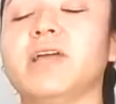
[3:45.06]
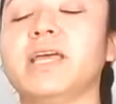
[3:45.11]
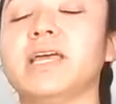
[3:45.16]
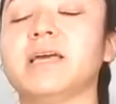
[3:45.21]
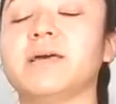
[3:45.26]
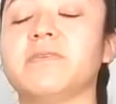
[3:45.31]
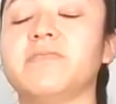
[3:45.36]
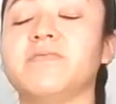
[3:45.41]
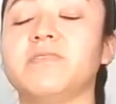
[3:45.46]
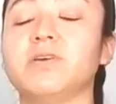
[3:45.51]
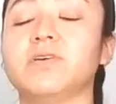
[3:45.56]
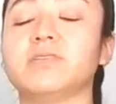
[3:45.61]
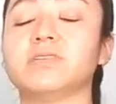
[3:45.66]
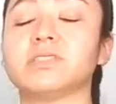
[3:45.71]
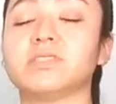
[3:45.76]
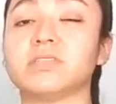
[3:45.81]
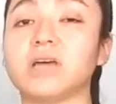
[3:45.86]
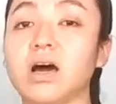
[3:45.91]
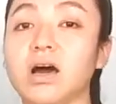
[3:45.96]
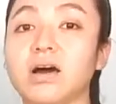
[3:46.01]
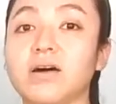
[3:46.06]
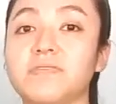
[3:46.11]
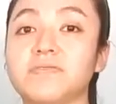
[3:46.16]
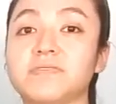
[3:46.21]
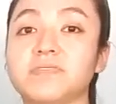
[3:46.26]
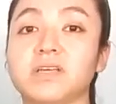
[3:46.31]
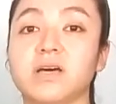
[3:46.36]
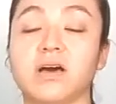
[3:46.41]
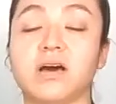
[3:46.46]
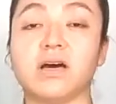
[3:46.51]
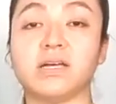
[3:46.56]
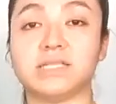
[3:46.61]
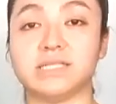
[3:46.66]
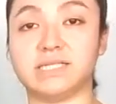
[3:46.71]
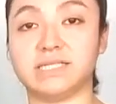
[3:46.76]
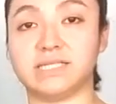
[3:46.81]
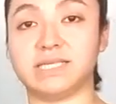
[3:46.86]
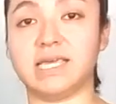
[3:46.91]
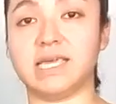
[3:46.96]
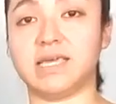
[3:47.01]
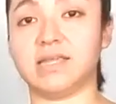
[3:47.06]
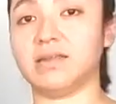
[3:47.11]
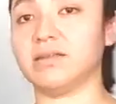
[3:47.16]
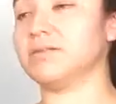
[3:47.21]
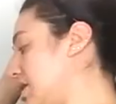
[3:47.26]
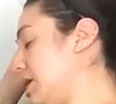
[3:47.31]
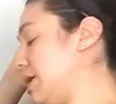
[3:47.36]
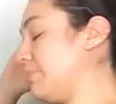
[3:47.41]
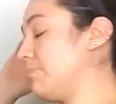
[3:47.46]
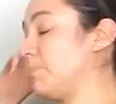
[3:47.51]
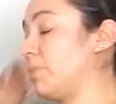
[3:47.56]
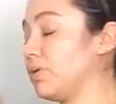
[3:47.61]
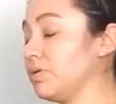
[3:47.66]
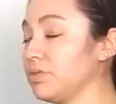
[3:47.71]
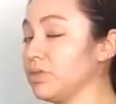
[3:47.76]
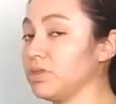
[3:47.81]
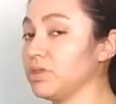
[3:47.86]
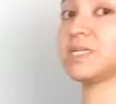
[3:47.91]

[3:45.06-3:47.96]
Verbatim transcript: it to feel soft on the skin, and both